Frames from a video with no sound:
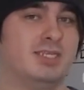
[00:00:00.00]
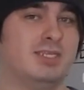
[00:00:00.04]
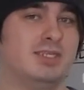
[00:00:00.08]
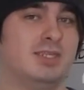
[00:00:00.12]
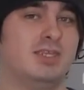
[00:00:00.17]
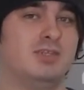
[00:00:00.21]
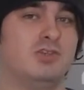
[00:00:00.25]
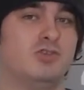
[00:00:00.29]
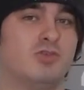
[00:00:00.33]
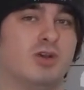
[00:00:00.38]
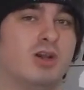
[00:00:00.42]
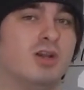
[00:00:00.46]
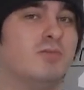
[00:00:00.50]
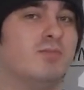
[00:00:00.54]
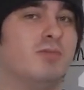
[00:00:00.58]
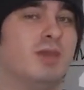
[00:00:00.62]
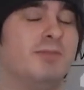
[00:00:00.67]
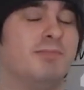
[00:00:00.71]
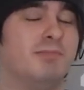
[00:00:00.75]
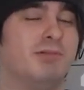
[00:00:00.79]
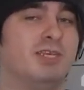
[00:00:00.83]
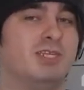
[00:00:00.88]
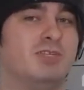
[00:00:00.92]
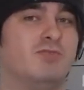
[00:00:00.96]
The Toronto
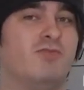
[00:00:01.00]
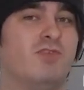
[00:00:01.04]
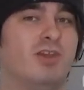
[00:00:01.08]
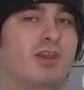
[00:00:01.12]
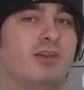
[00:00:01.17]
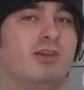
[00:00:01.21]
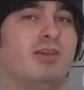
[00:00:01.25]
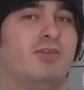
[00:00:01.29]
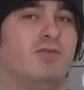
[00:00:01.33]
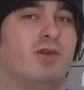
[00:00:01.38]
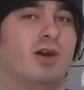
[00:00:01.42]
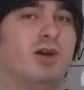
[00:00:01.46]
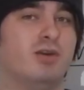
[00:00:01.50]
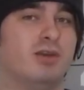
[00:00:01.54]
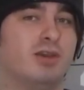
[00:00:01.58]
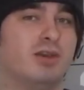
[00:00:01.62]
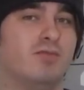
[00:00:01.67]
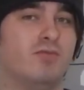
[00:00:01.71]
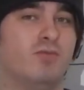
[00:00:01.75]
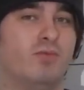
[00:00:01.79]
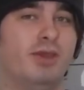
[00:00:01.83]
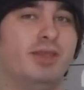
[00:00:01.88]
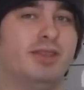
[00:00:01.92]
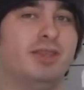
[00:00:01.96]
Maple Leafs very well
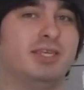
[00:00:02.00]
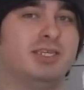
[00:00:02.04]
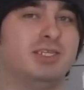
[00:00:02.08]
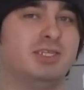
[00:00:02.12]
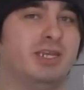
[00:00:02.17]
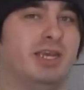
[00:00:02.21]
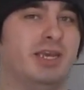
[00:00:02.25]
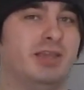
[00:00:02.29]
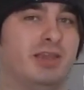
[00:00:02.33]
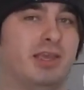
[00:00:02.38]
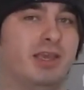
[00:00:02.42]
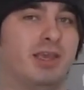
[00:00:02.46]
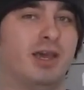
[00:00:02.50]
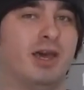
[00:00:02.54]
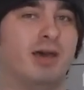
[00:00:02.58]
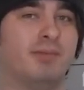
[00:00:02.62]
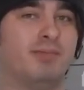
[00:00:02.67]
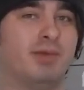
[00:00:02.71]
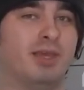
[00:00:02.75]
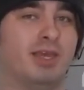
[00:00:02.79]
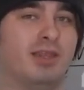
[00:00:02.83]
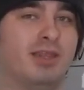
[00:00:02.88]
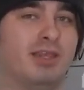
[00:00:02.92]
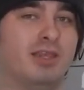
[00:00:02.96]
could win the Stanley Cup
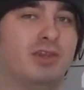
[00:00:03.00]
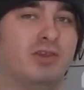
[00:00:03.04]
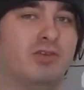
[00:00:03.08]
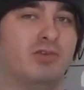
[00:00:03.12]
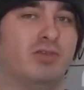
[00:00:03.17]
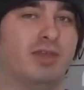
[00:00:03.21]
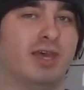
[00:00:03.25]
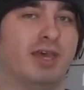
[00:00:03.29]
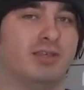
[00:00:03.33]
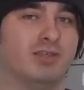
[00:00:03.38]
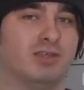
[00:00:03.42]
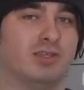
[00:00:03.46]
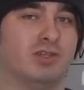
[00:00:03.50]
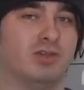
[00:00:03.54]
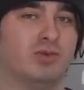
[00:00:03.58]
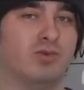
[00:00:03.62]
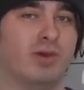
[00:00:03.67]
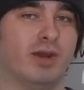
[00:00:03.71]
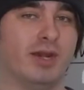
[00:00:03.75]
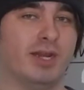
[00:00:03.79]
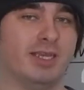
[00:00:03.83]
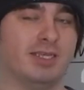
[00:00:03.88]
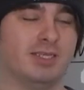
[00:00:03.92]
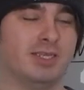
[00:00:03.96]
in the
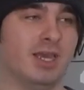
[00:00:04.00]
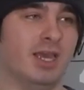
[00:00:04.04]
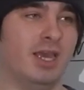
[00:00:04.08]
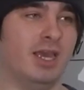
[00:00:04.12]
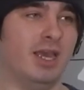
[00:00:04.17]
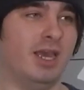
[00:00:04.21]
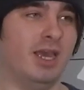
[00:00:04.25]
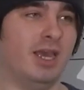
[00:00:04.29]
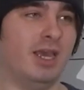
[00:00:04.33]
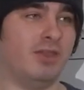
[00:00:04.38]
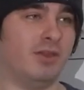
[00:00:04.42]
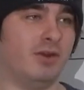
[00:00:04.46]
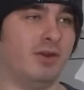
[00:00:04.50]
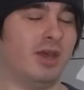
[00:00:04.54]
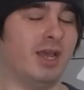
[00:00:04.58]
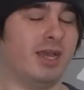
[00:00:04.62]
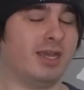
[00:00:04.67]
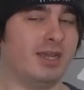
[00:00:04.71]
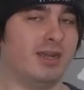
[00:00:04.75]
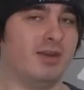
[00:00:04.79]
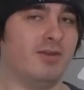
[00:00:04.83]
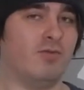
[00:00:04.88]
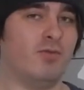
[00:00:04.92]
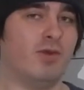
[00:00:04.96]
2020s. They're not
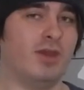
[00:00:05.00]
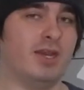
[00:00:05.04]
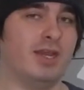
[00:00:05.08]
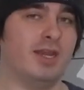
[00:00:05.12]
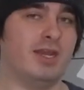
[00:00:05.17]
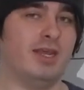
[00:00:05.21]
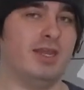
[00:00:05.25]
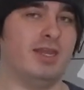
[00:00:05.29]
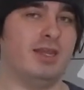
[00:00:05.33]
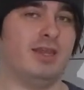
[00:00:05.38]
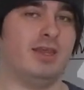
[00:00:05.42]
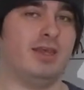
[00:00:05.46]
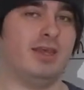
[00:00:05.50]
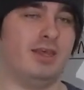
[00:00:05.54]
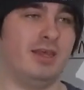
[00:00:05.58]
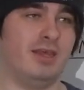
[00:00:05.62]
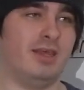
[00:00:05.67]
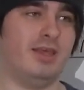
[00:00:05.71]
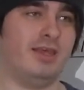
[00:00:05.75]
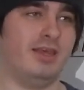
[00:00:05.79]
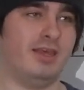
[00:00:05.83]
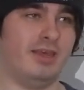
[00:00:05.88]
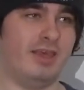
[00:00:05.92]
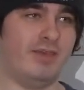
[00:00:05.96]
going to win it
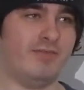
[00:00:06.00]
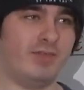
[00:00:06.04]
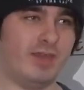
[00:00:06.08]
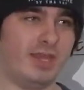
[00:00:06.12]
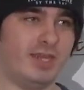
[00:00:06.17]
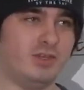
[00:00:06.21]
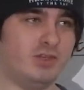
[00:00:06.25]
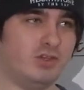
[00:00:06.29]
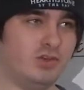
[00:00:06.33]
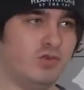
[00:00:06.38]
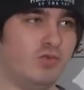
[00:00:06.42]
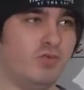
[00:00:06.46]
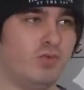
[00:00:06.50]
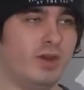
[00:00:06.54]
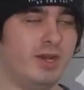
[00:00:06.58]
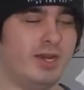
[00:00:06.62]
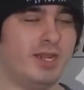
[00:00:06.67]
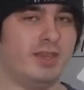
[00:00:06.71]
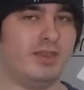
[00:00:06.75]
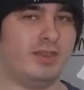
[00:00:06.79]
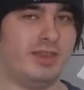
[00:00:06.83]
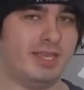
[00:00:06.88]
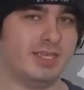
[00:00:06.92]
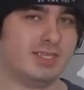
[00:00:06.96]
if they do win
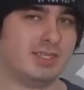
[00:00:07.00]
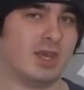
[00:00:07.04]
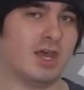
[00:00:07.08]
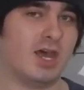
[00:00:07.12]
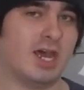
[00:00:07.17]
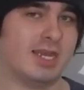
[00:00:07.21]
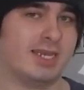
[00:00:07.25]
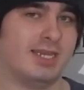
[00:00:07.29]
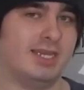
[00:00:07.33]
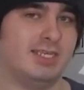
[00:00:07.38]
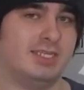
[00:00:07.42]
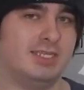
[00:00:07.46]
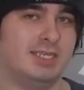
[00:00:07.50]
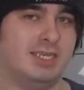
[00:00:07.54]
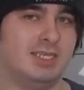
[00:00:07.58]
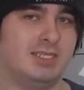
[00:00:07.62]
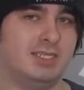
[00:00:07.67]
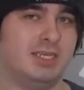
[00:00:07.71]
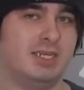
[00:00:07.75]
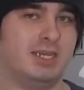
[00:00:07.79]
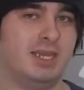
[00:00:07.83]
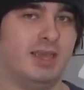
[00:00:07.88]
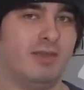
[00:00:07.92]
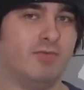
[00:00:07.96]
it this hockey
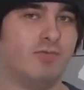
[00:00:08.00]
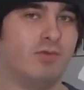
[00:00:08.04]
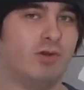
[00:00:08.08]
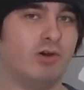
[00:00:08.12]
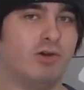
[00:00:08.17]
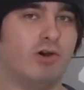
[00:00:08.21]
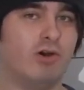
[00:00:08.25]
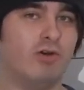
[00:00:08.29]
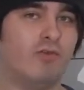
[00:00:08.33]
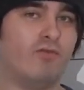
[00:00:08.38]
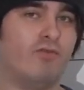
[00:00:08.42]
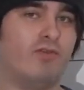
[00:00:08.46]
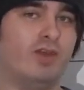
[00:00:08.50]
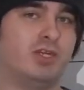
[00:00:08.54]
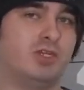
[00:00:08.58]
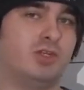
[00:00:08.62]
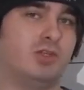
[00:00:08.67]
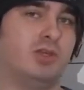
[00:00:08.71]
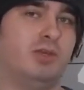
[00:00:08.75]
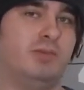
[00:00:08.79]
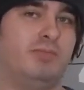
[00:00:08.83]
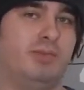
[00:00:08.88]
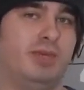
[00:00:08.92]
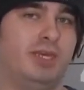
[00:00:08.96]
season, it will
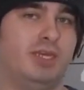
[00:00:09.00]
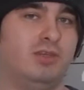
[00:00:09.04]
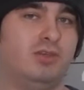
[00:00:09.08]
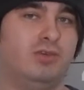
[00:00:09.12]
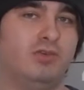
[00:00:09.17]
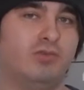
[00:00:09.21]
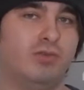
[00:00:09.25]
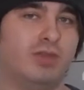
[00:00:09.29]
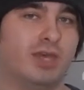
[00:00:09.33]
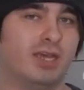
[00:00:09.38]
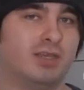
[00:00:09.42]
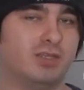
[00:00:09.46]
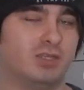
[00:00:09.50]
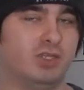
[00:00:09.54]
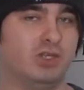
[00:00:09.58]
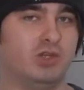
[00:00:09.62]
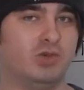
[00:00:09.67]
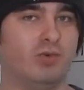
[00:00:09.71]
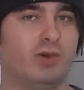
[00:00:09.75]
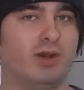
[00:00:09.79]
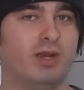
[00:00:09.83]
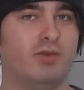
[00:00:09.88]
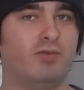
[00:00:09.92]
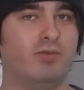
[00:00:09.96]
officially be
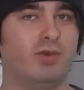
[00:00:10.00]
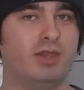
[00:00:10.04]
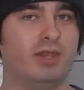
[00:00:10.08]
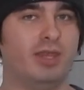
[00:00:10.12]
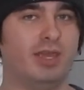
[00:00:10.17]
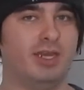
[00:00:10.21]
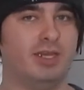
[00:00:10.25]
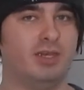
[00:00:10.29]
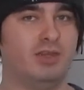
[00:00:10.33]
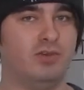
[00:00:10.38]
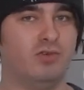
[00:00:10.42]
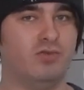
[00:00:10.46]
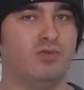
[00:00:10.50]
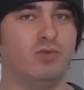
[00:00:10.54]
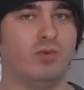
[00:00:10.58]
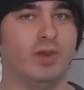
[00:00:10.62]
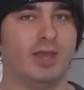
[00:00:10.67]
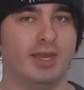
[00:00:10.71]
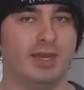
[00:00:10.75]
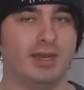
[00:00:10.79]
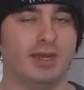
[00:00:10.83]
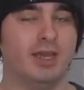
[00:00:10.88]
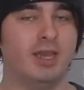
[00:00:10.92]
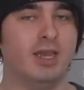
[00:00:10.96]
2020 when they do win.
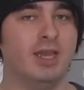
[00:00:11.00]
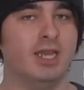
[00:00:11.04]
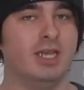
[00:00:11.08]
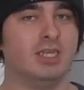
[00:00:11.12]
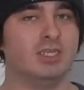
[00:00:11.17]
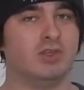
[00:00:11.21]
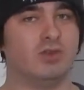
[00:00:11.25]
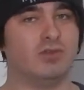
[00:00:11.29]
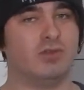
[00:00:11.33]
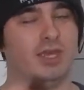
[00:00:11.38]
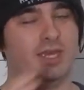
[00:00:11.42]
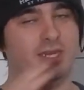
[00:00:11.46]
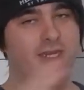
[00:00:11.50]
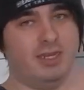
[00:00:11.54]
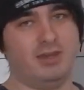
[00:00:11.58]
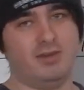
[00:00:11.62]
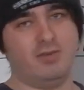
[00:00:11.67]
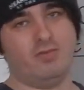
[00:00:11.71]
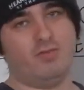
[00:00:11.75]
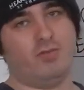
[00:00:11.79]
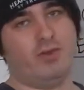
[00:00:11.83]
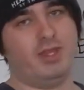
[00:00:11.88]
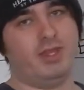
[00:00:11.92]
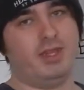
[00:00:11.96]
So they
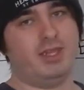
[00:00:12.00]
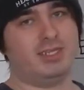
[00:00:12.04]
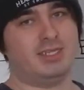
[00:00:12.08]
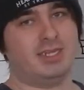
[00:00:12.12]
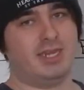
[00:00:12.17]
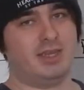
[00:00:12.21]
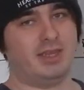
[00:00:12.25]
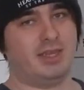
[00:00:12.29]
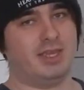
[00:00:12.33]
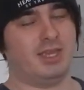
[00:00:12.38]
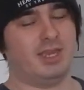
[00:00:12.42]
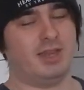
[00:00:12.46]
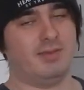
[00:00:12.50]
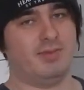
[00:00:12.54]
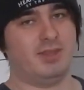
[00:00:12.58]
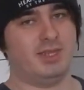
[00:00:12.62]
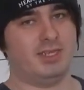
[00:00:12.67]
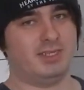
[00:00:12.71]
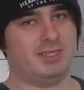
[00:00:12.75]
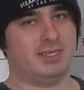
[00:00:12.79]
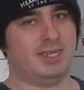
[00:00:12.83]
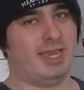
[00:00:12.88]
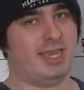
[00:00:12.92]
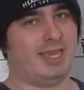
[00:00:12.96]
didn't win the Stanley Cup
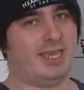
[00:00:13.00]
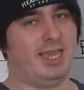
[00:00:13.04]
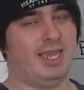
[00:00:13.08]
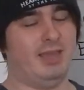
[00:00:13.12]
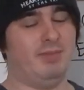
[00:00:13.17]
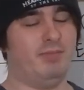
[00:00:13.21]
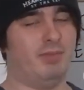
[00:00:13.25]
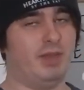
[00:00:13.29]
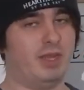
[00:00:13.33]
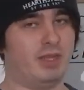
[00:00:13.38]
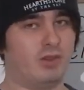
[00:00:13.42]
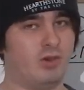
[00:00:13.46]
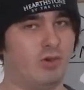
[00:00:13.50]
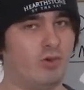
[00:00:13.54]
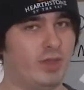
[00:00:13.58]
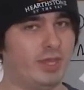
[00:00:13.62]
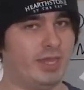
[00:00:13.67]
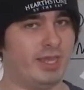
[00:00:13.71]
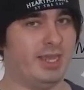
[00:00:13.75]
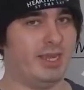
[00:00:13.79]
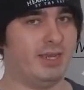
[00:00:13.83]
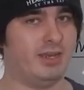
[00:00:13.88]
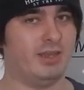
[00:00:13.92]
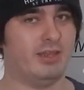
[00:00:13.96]
this decade, but going
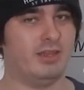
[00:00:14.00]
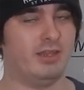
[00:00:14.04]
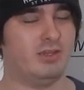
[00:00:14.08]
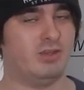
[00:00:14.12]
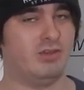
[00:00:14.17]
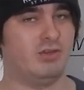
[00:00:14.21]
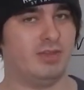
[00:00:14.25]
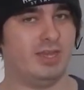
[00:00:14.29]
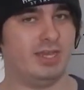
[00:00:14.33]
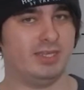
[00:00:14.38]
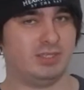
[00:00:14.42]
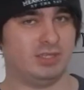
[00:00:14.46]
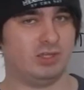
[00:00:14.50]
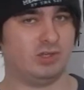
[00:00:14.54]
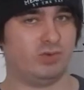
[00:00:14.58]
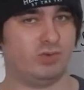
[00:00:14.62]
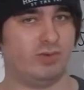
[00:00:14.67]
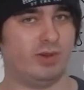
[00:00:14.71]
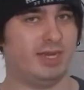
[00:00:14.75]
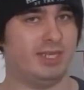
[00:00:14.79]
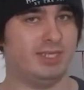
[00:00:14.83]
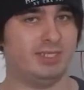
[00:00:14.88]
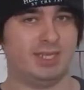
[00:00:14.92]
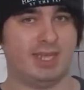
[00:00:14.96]
into the
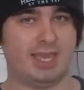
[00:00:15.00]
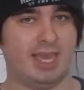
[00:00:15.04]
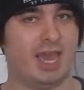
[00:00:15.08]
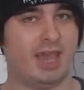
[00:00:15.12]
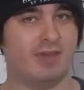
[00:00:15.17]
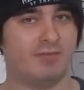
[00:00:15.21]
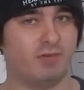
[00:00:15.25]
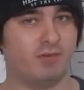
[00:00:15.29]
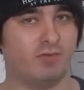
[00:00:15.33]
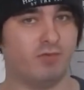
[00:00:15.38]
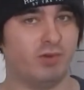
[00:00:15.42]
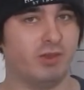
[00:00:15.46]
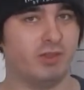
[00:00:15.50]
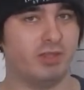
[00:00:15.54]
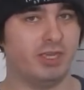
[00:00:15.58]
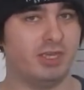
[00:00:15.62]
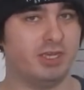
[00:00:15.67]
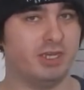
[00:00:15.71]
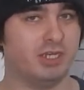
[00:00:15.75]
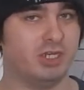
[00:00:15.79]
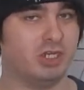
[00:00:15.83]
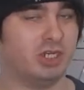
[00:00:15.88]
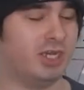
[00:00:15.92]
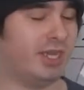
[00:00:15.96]
2020s, they have a really
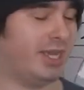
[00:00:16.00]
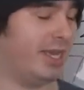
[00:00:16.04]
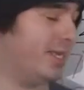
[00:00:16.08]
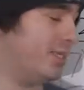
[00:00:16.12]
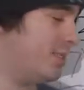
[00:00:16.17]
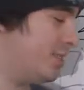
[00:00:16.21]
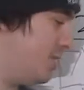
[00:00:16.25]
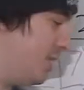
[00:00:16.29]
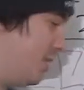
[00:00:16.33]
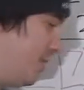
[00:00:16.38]
good chance.